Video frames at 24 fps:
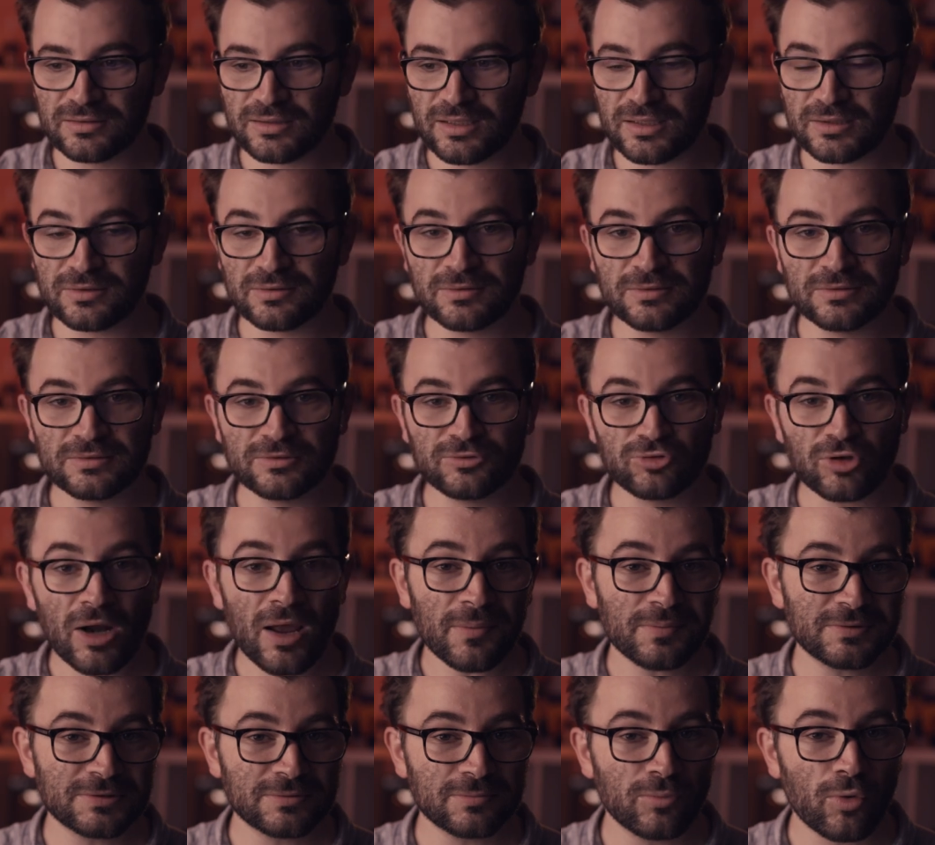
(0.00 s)
that
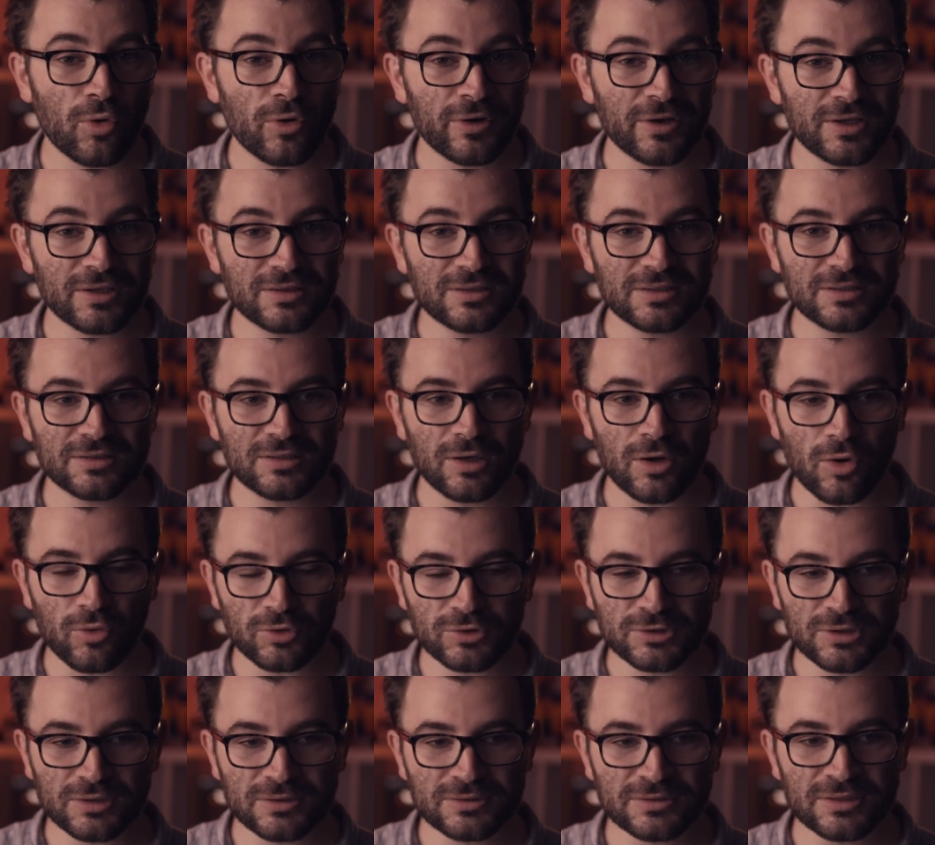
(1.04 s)
traps more heat in the
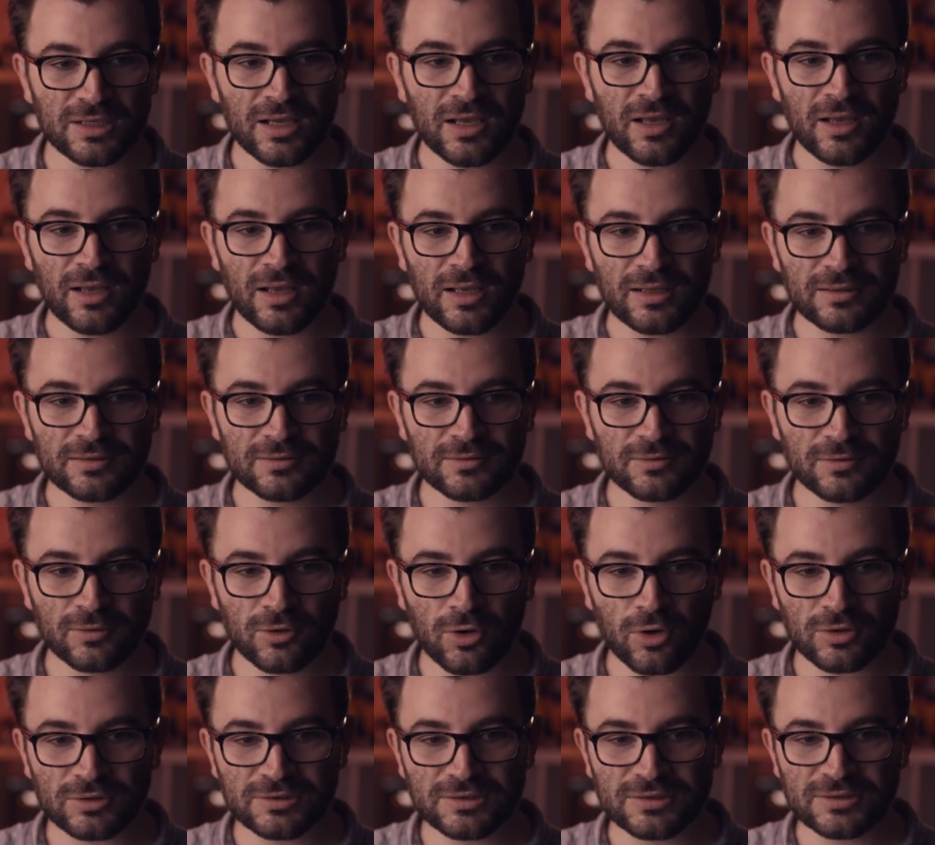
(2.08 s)
oceans and
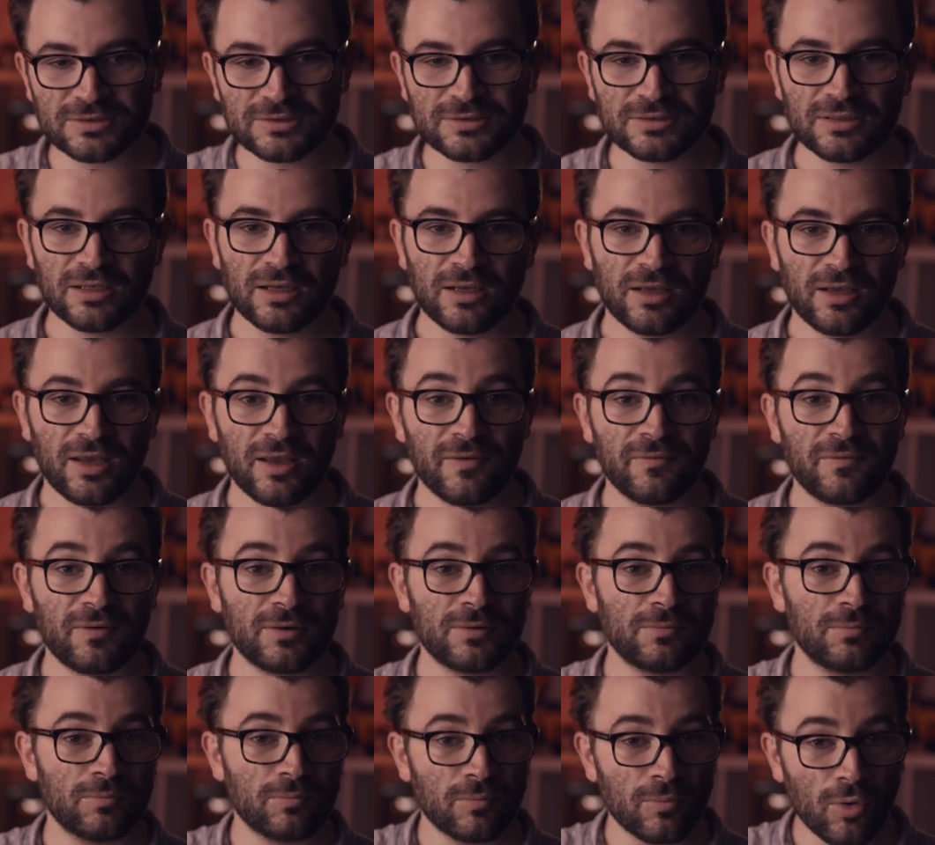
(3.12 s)
causes
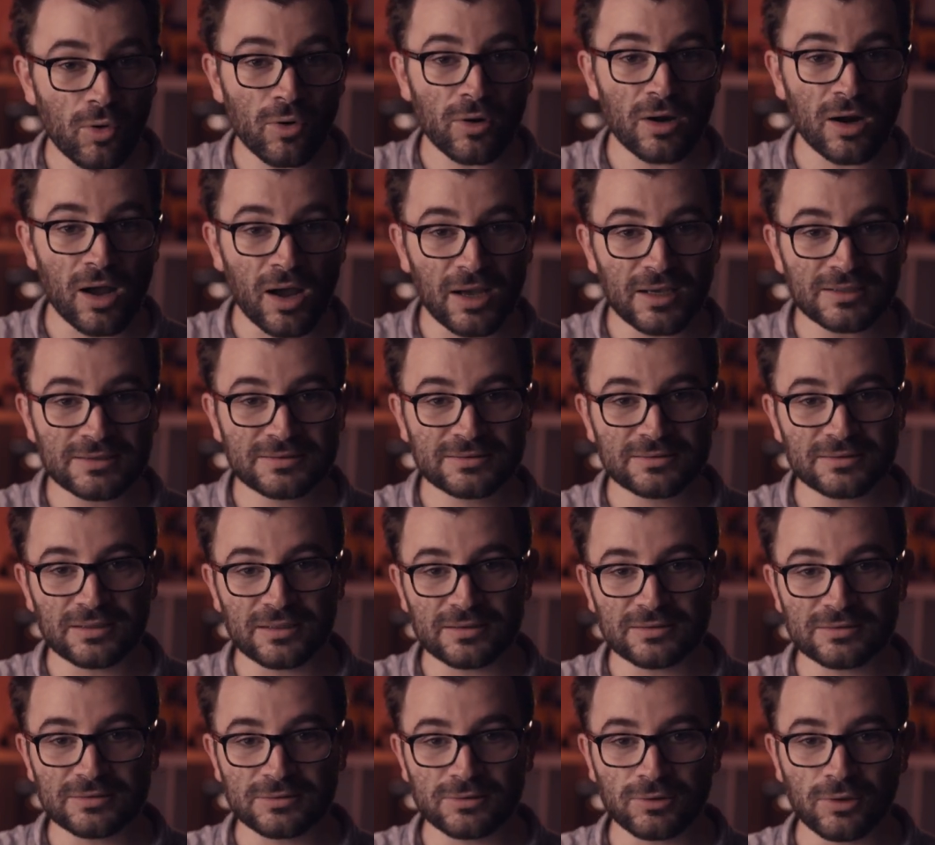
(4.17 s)
even more ice
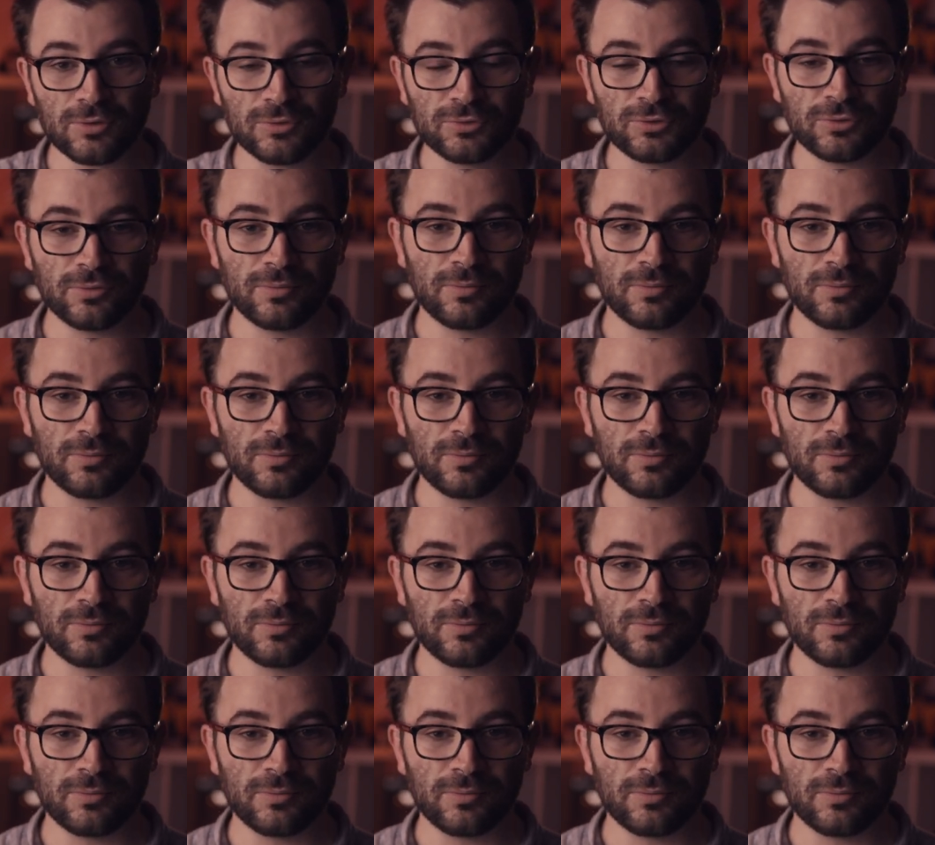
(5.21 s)
and snow to